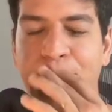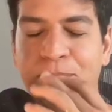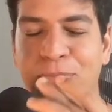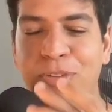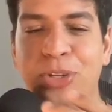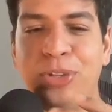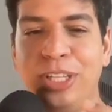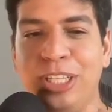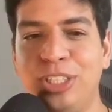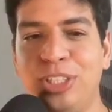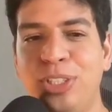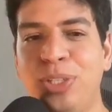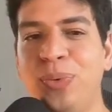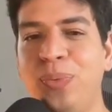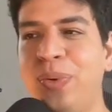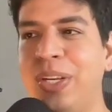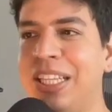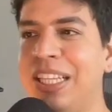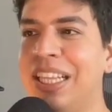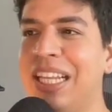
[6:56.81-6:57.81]
you need to
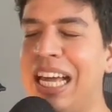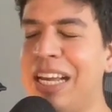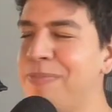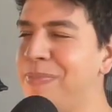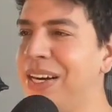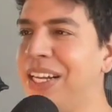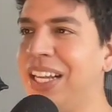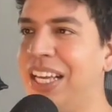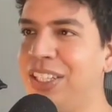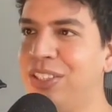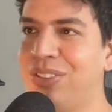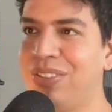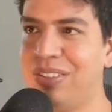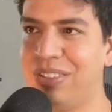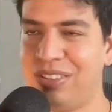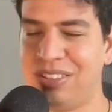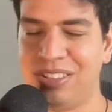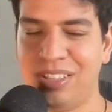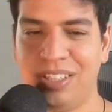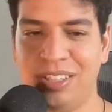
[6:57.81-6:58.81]
read line by line to
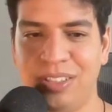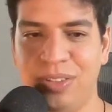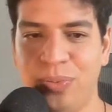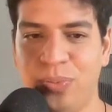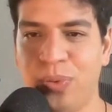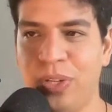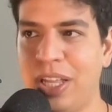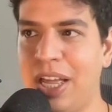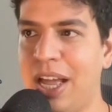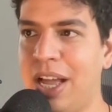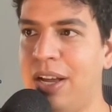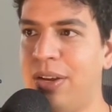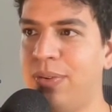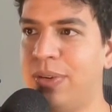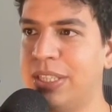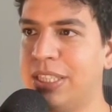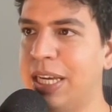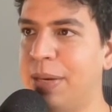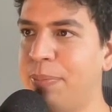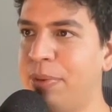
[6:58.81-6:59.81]
understand
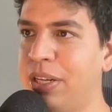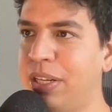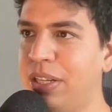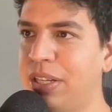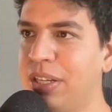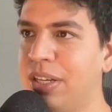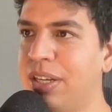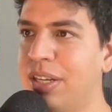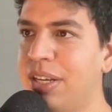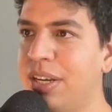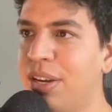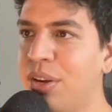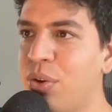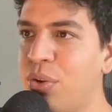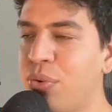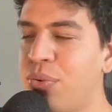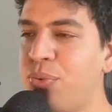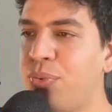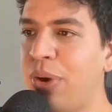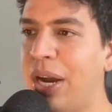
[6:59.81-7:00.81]
what's happening.
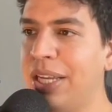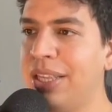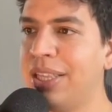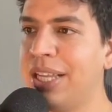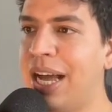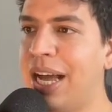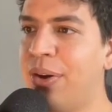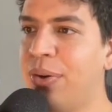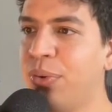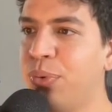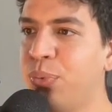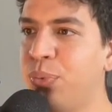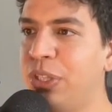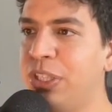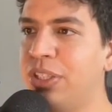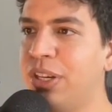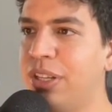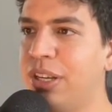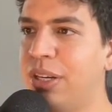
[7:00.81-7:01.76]
Right now, we don't